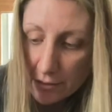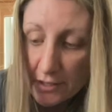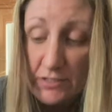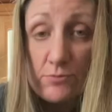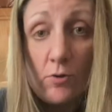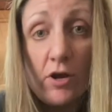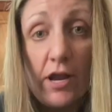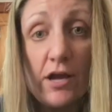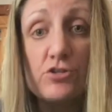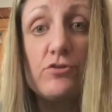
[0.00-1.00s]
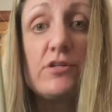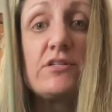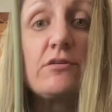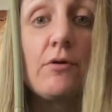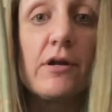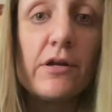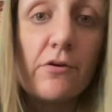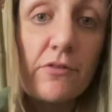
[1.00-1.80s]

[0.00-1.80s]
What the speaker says: this one, as you can see right here,